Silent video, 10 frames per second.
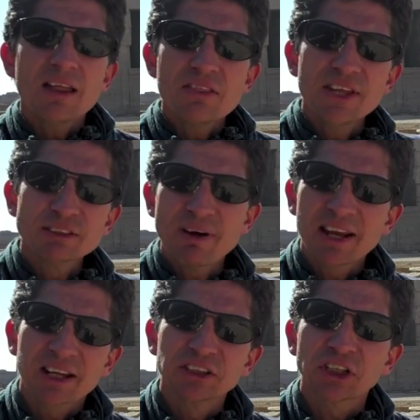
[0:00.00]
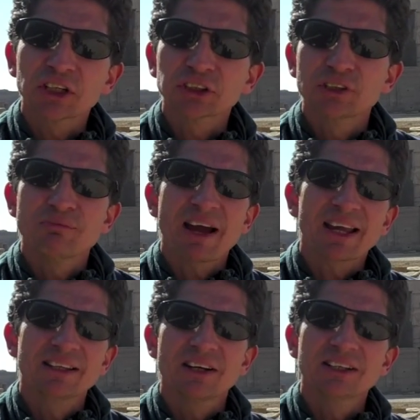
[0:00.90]
These made a conjunction
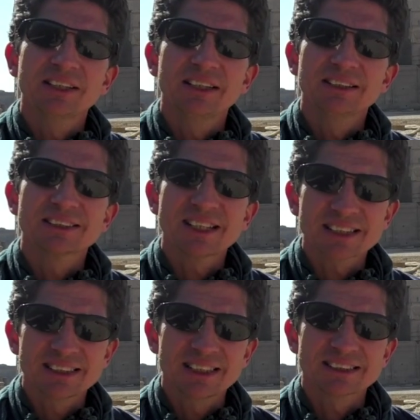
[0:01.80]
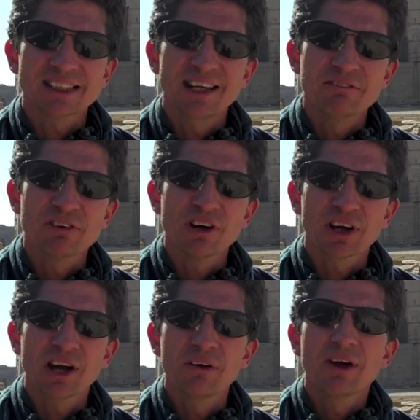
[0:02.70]
back in the 1960s in
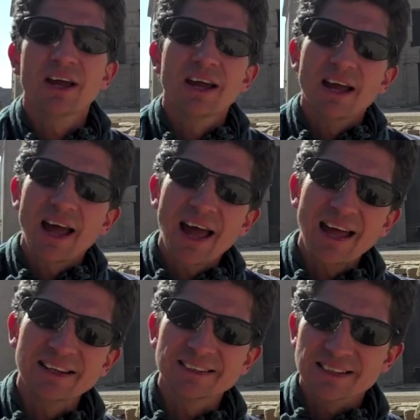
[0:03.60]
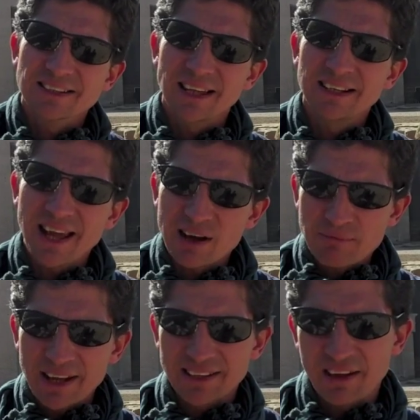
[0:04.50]
Virgo, and they now
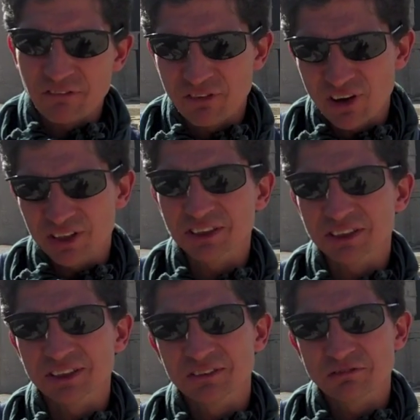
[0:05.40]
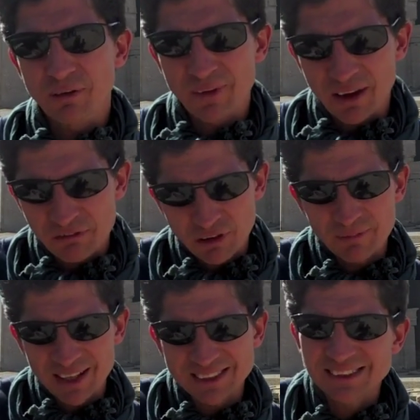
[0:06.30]
make their first, from
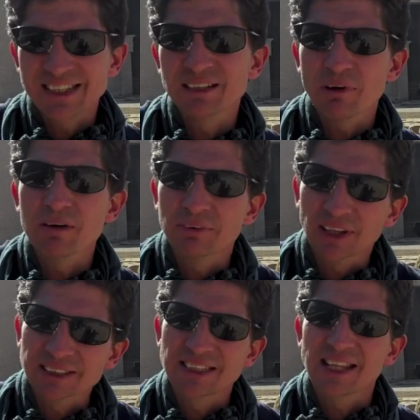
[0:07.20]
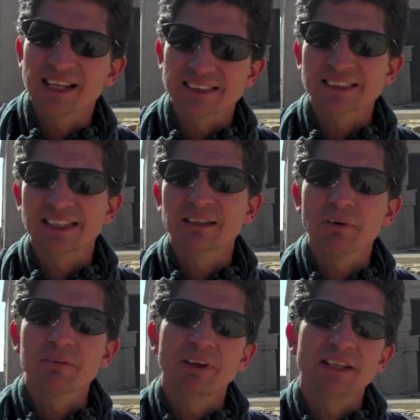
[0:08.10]
that seed moment, I see that as a seed
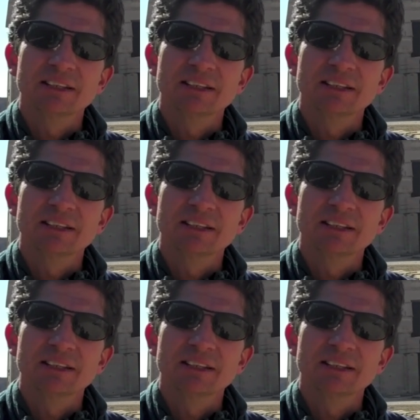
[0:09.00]
moment in